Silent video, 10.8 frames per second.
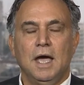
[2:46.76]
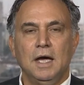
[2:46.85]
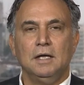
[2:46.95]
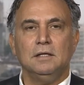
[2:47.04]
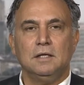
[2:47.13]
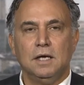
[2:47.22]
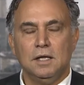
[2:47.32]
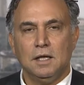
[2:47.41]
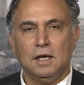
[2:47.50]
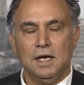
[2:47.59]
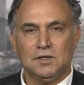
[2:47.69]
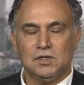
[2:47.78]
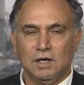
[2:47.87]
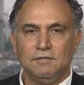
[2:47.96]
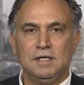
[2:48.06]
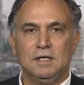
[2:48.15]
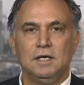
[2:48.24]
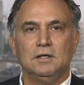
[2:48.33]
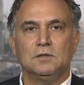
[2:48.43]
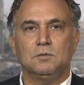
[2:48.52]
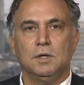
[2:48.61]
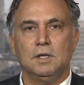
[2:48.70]
and in the late
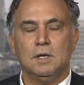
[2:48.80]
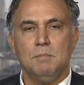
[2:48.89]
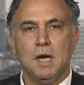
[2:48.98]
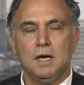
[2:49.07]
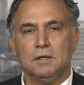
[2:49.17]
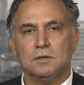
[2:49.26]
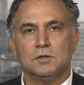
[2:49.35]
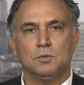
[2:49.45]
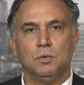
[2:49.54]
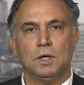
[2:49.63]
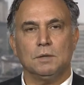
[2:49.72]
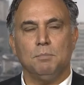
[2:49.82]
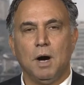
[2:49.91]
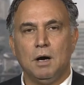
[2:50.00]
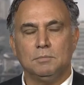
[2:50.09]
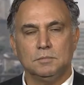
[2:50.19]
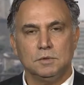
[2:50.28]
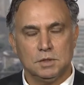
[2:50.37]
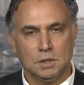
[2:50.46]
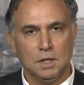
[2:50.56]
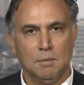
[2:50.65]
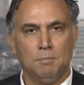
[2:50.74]
70s when the mayors were
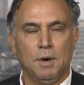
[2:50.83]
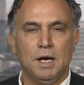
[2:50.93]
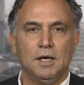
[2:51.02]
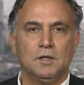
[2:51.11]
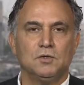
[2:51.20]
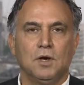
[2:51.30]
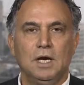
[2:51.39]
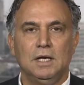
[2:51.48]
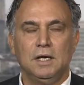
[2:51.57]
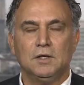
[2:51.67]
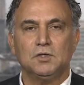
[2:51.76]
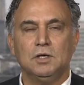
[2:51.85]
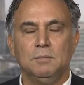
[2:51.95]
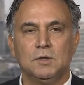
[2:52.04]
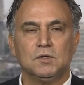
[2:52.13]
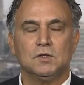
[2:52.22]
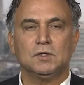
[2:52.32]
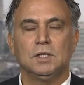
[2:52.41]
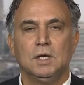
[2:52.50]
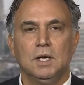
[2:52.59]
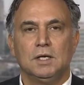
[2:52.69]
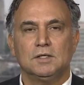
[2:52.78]
bombed by Israeli extremists
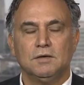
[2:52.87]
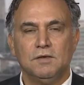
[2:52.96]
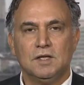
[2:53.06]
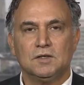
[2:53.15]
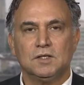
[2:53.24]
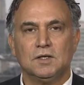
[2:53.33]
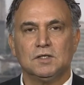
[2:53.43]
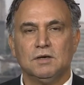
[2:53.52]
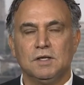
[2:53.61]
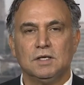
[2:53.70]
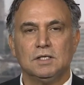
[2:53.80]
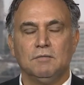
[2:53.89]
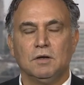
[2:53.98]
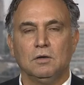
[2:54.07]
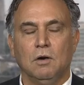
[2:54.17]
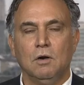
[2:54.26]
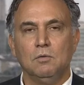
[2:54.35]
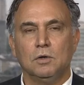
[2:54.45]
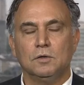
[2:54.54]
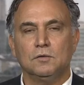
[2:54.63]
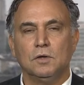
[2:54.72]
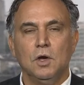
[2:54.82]
76, 77 and
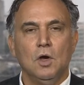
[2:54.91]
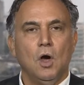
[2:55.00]
onwards.